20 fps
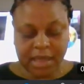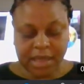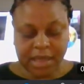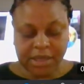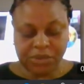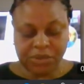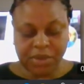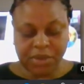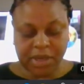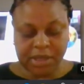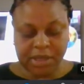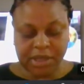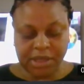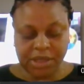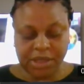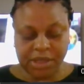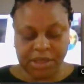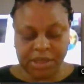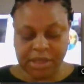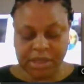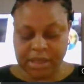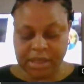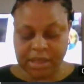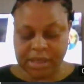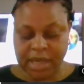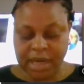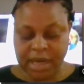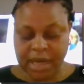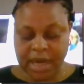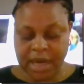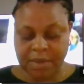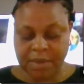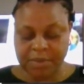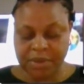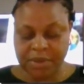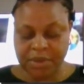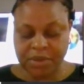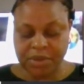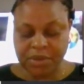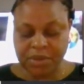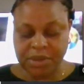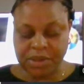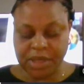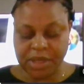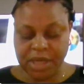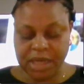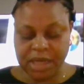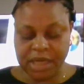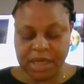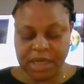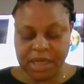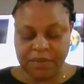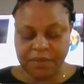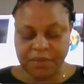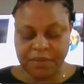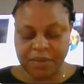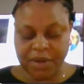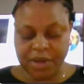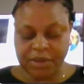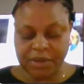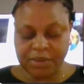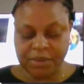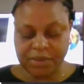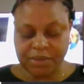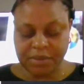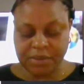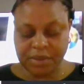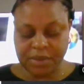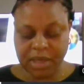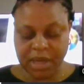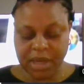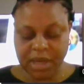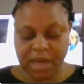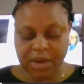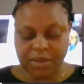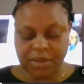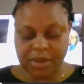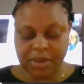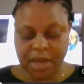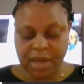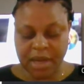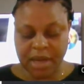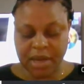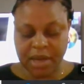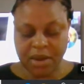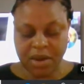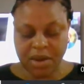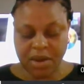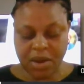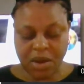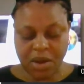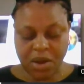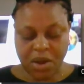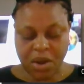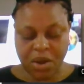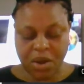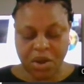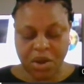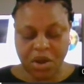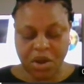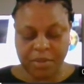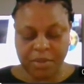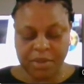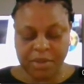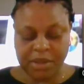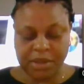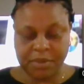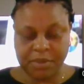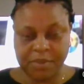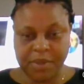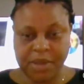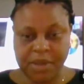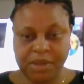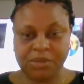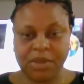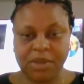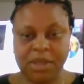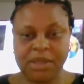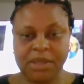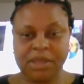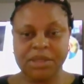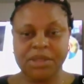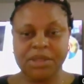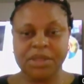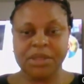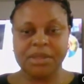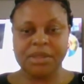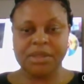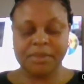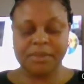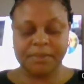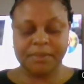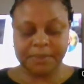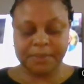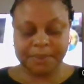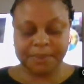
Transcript: strategies that can be used in different healthcare or community-based strategies,